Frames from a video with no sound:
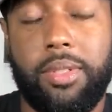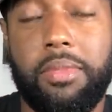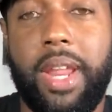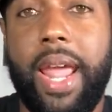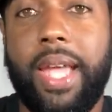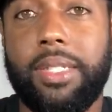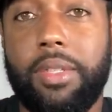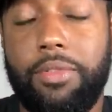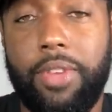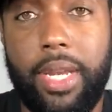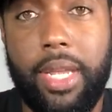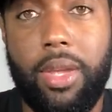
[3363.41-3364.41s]
nasty
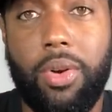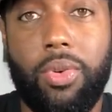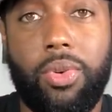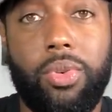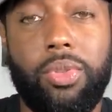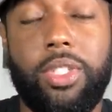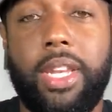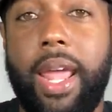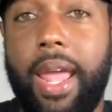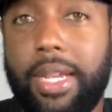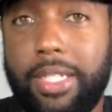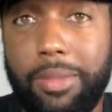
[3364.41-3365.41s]
videos,
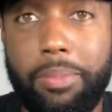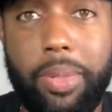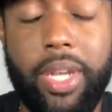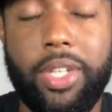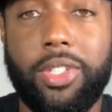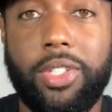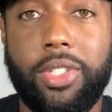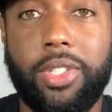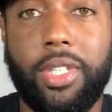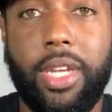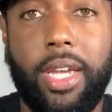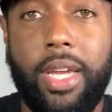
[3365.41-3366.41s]
nasty pictures,
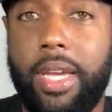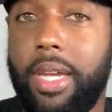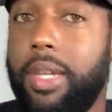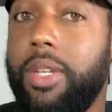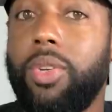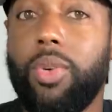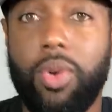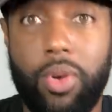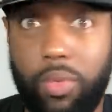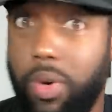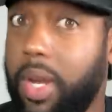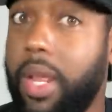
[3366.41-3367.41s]

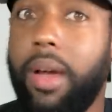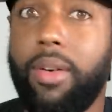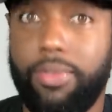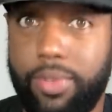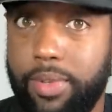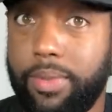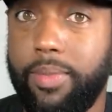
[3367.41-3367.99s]
doing whatever.